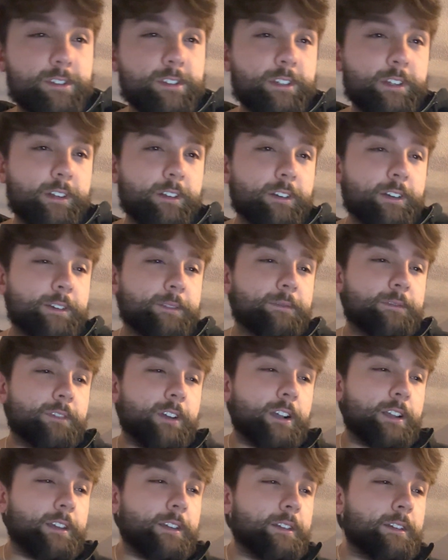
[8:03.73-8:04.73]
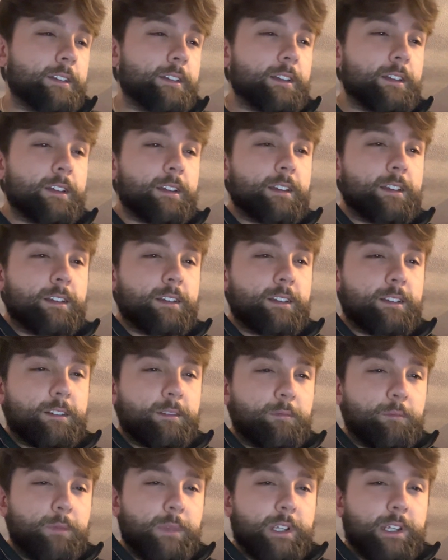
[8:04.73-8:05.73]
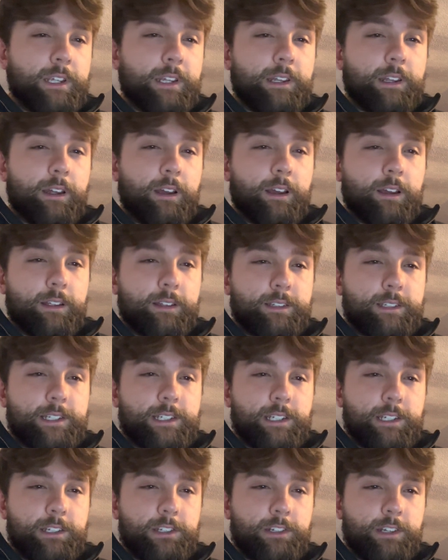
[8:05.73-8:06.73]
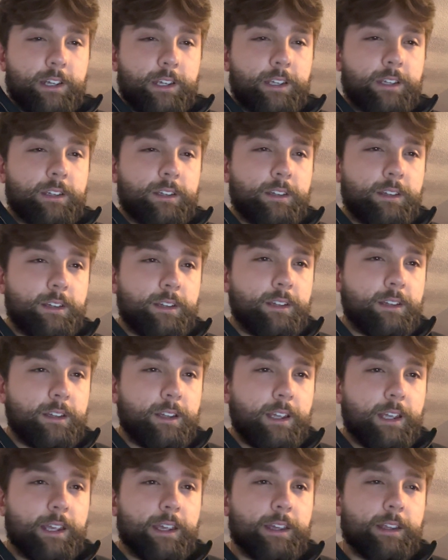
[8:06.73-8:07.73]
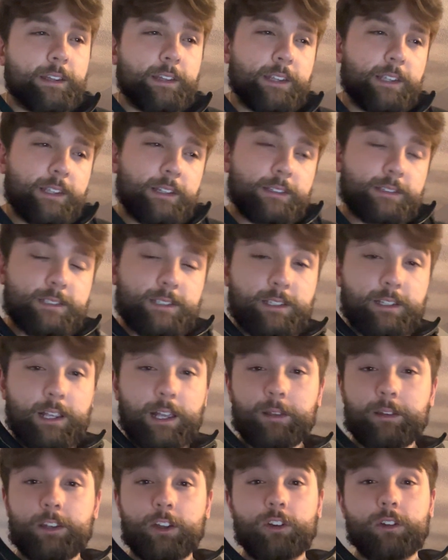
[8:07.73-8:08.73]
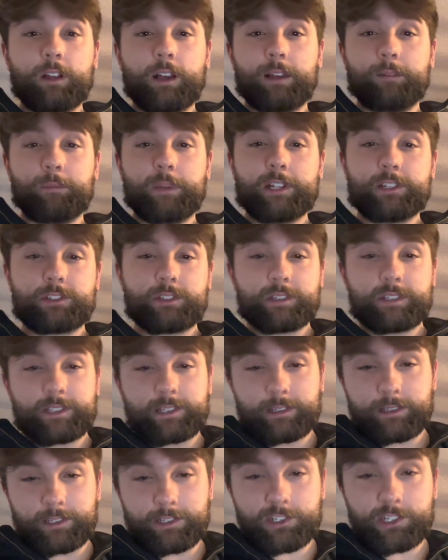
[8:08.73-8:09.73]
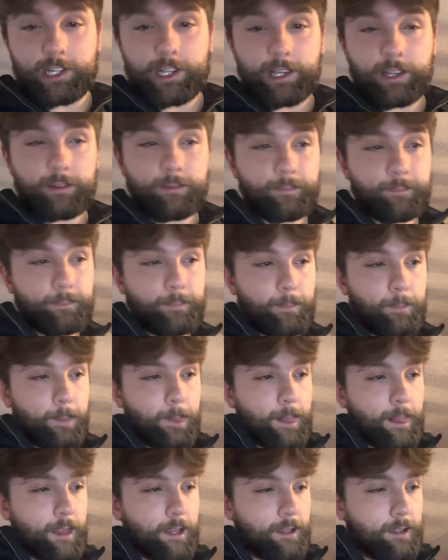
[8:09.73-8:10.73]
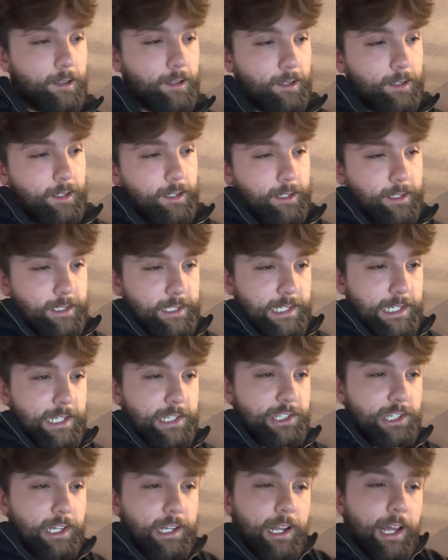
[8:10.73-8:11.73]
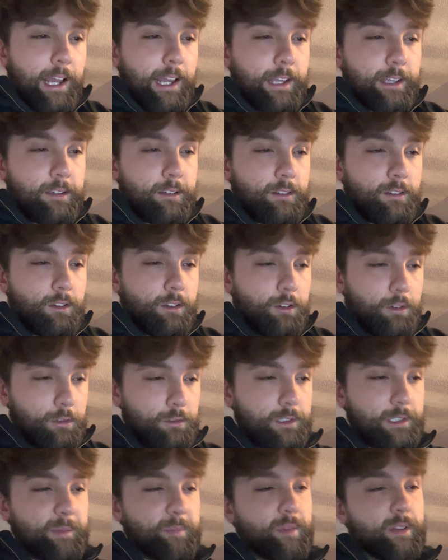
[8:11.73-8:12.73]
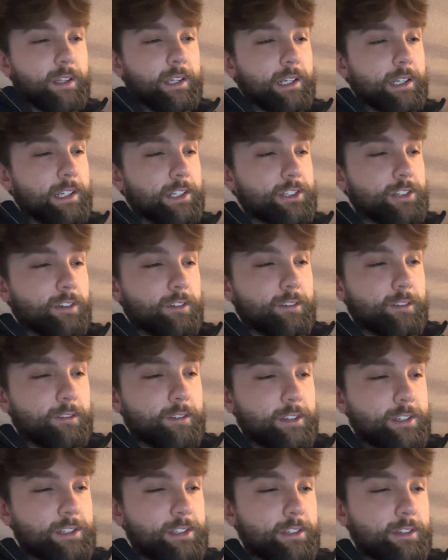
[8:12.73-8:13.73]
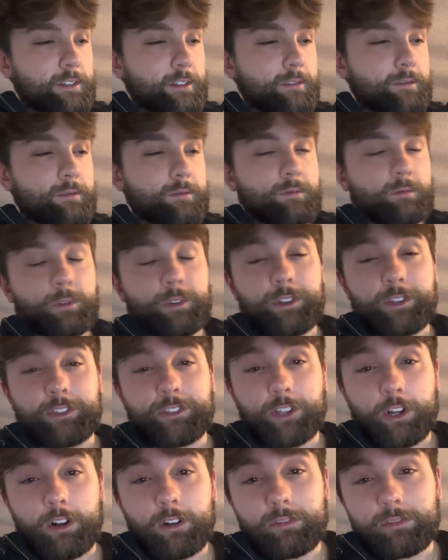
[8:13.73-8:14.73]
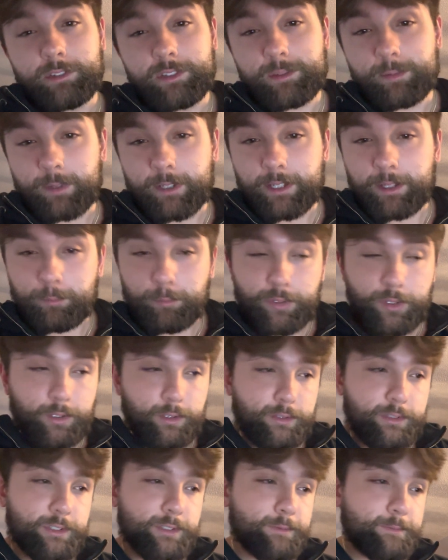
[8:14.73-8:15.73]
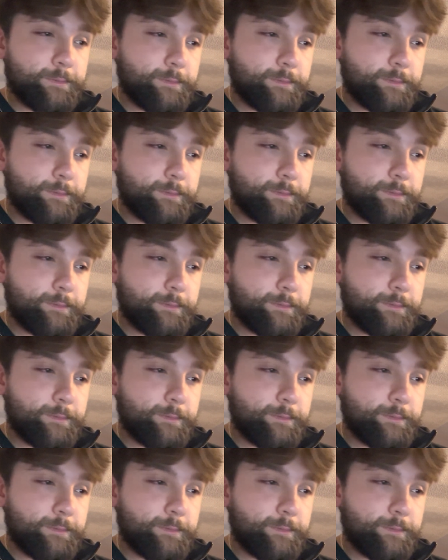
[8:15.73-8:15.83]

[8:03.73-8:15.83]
You know what? Fuck it. Me and TJ. And I know I mentioned this in the chat. TJ and I only played each other this year when the Dolphins play the Bills.